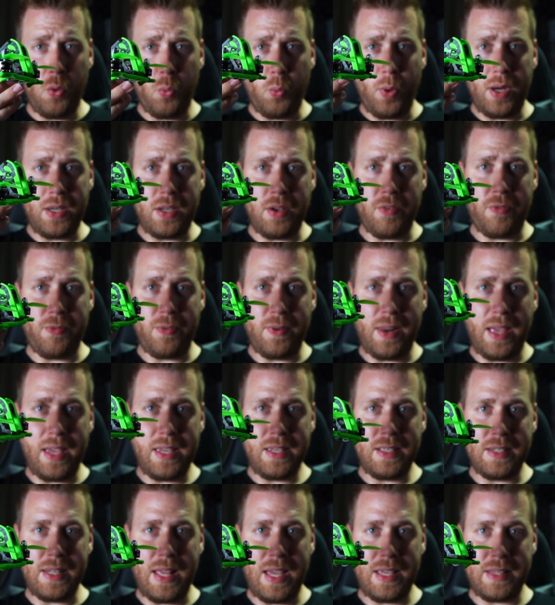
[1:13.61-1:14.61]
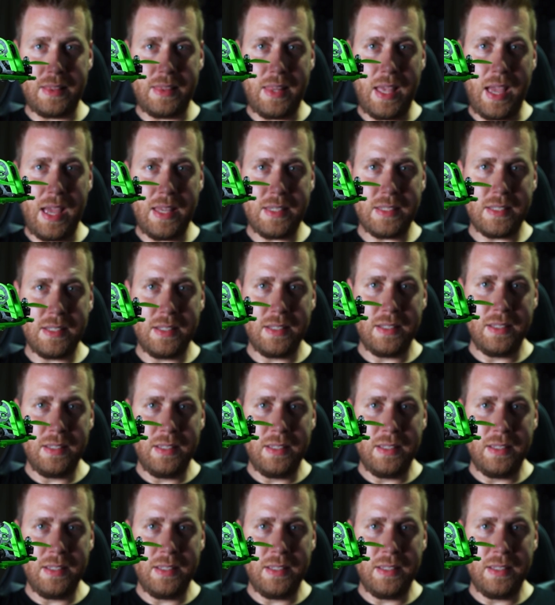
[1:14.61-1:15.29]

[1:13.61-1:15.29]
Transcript: when you're flying like that,